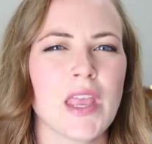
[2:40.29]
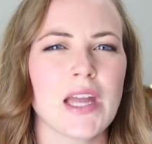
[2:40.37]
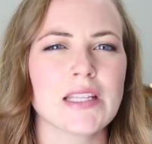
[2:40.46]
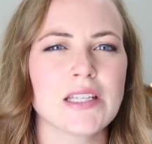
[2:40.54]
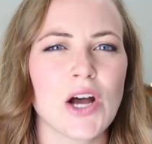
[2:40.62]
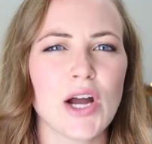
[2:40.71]

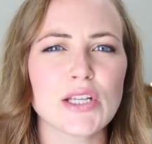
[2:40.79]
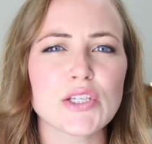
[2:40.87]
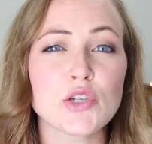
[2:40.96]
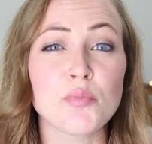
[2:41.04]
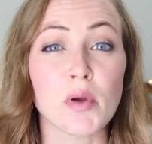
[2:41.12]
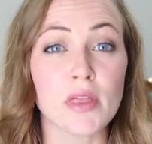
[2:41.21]
It's not
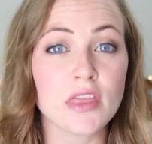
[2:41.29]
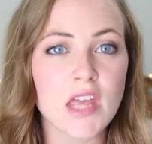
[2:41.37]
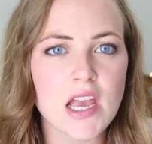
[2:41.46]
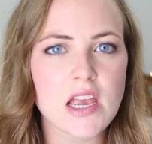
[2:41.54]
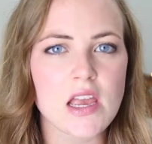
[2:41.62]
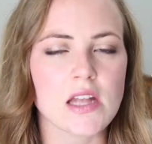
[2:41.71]
super
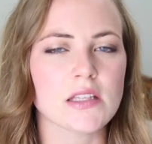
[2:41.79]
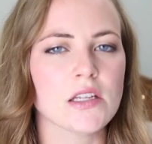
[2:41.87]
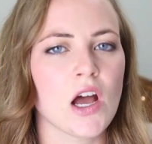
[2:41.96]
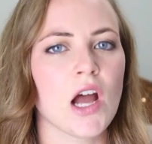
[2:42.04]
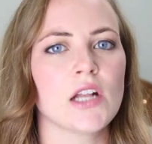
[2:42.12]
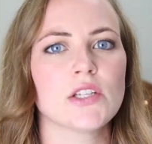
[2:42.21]
thick, it's
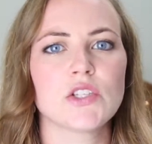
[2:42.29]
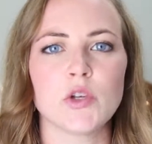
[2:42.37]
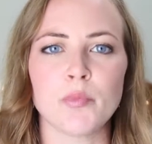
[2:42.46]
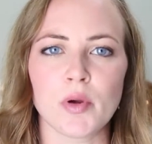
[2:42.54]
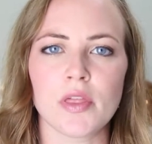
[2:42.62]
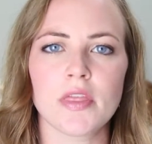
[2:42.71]
not
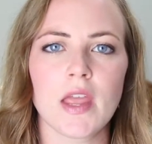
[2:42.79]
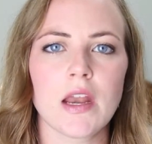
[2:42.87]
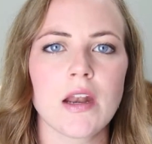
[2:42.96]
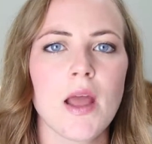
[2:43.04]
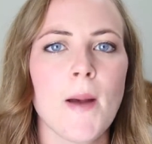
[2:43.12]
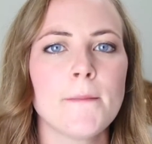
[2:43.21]
super
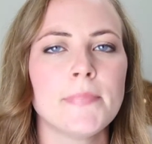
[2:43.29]
thin,